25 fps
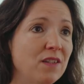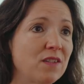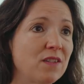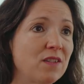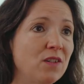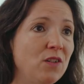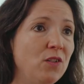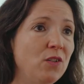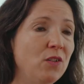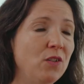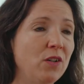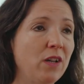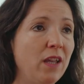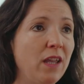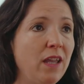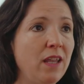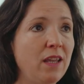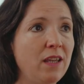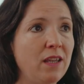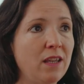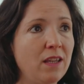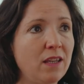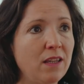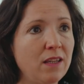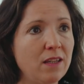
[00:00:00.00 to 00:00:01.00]
So
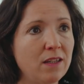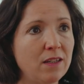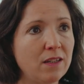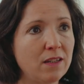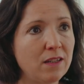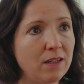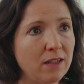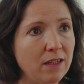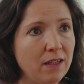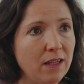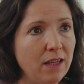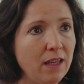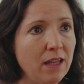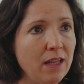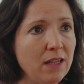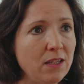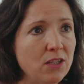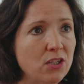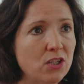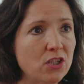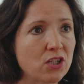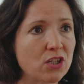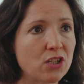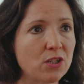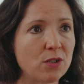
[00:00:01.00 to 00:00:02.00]
in uh,
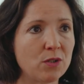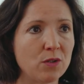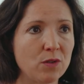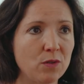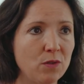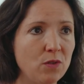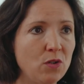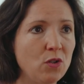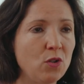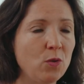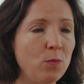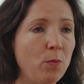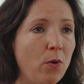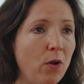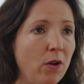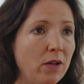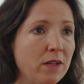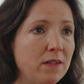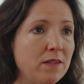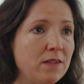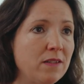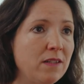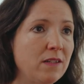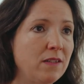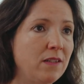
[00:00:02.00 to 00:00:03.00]
each new
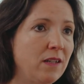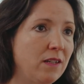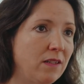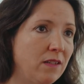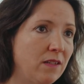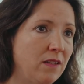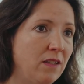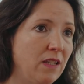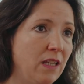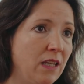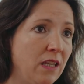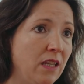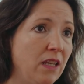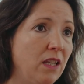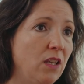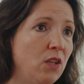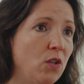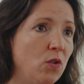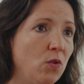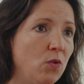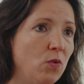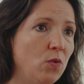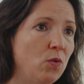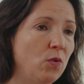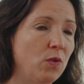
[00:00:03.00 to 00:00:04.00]
policy that the
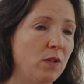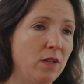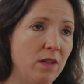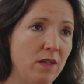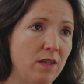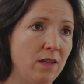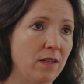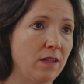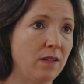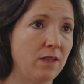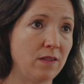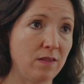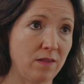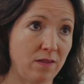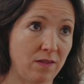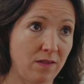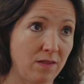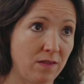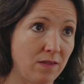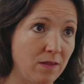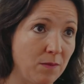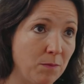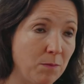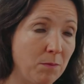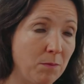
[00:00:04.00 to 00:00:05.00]
E U is